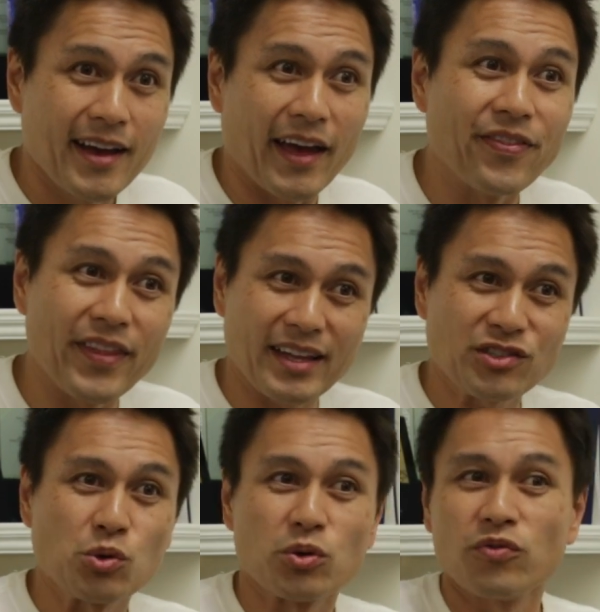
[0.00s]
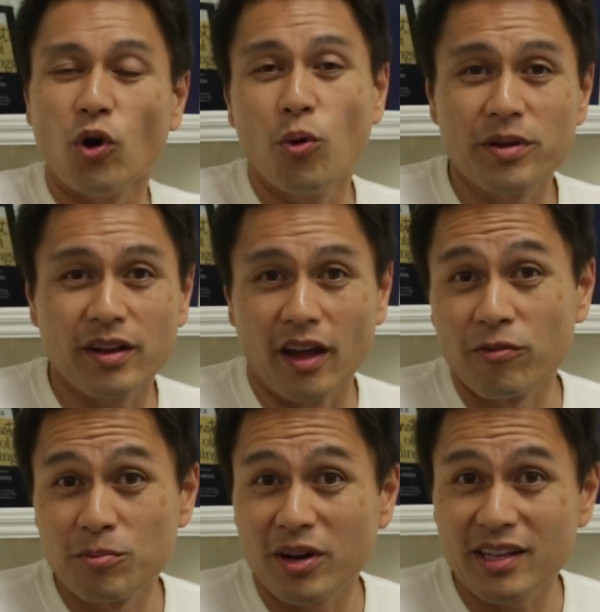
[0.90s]
And that sort of opened
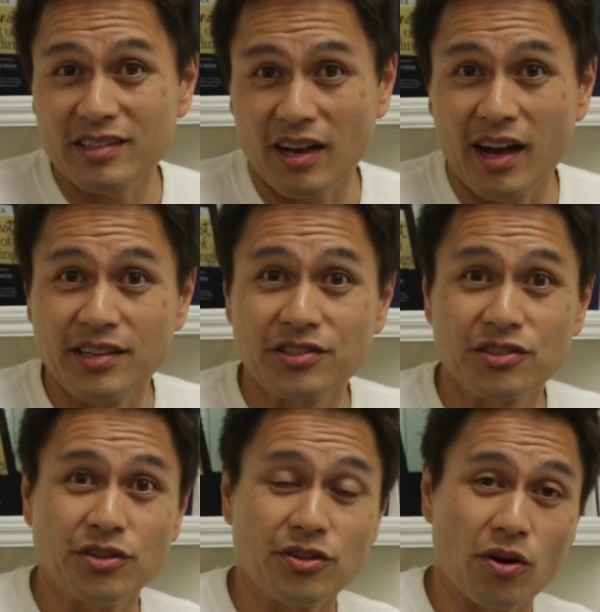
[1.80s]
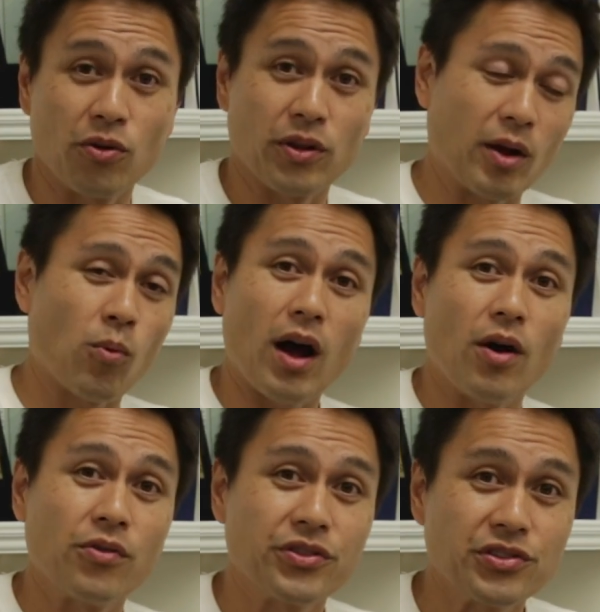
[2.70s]
everybody's eyes to know, like,
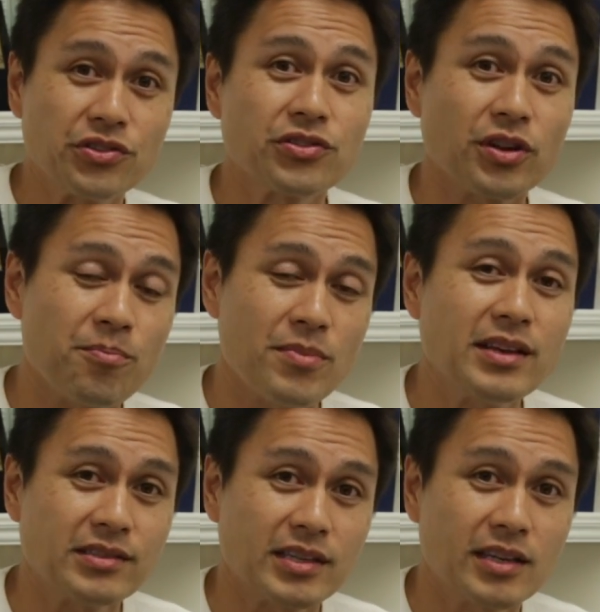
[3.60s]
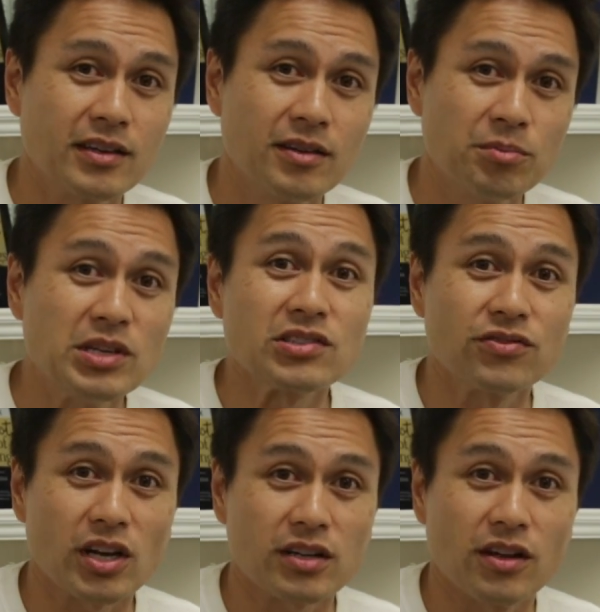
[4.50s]
wow, this is an amazing piece of
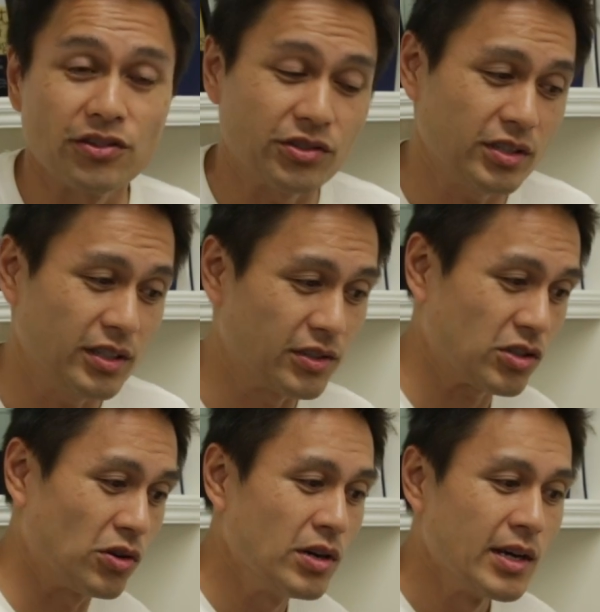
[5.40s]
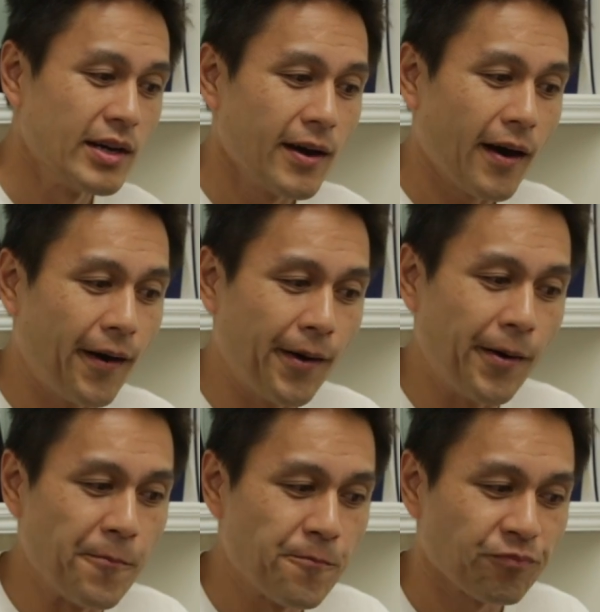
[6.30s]
technology. And so
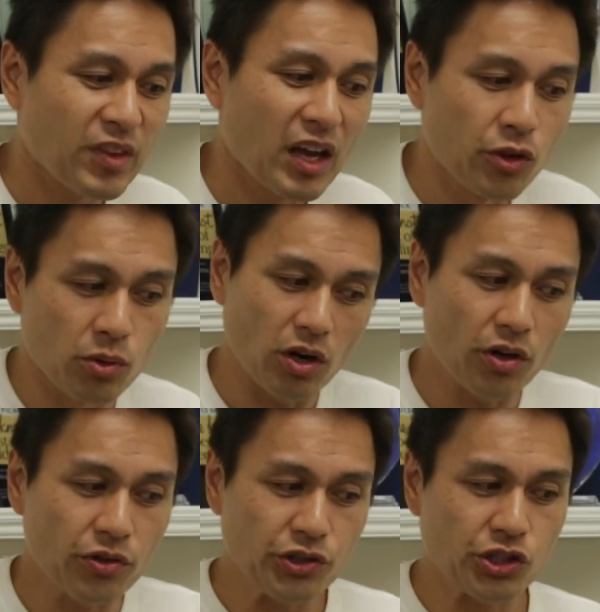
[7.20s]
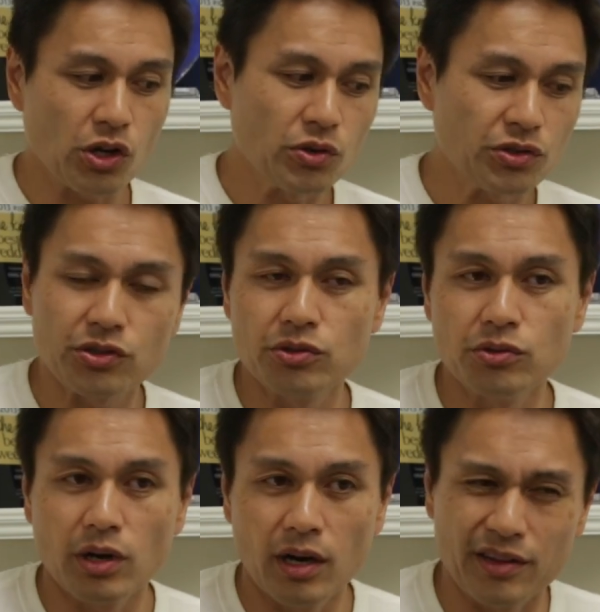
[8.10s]
there were other shows
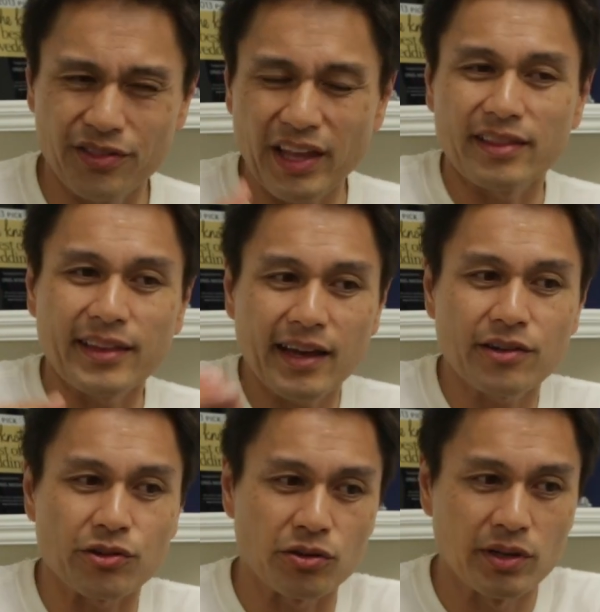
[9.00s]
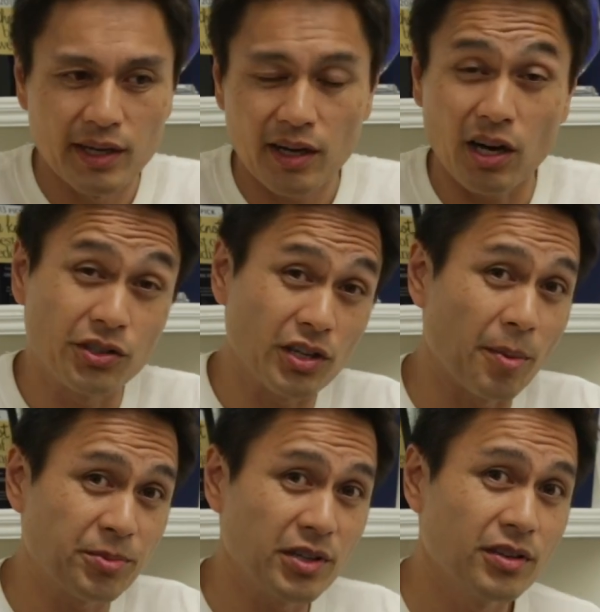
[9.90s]
too that later
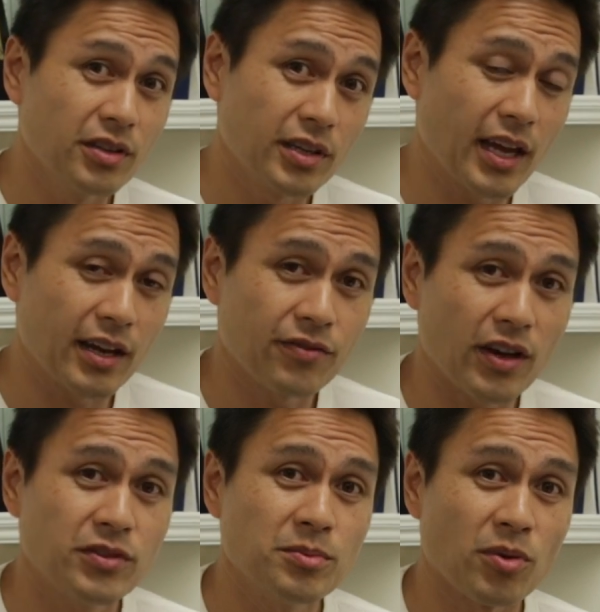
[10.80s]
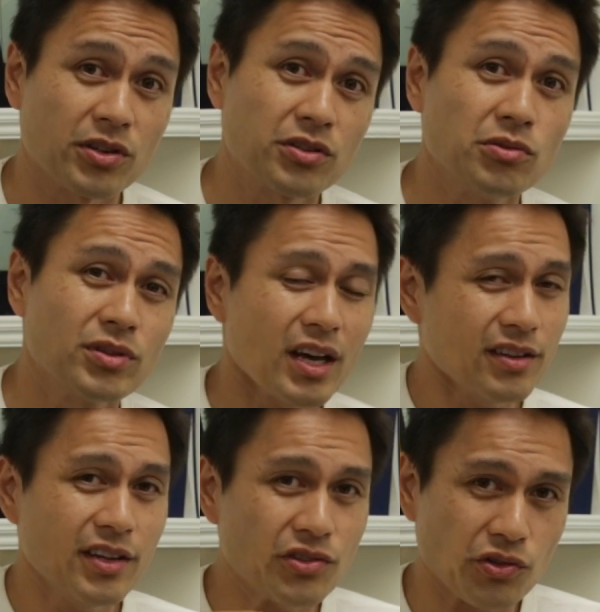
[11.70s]
adopted the Canon 5D Mark II,
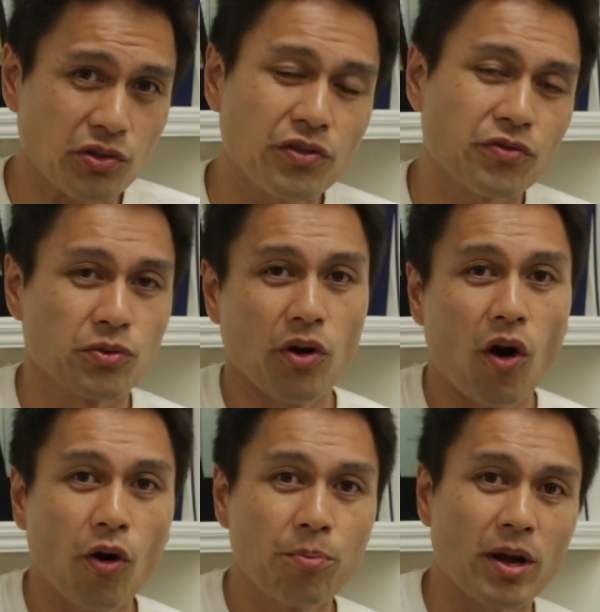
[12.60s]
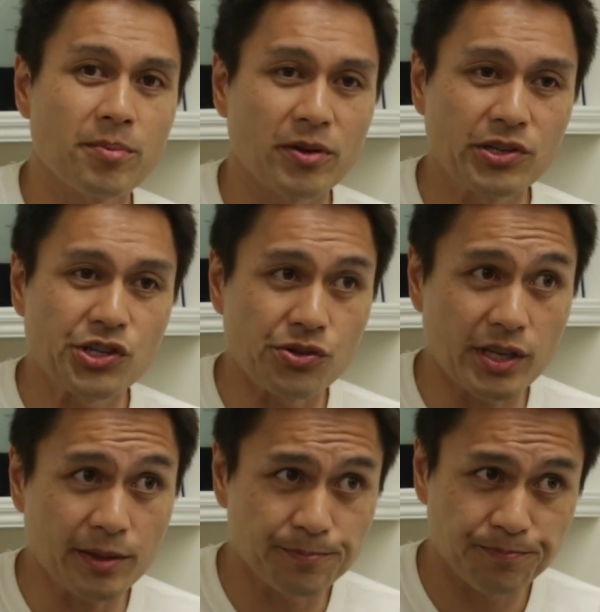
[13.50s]
not necessarily for all primary shooting,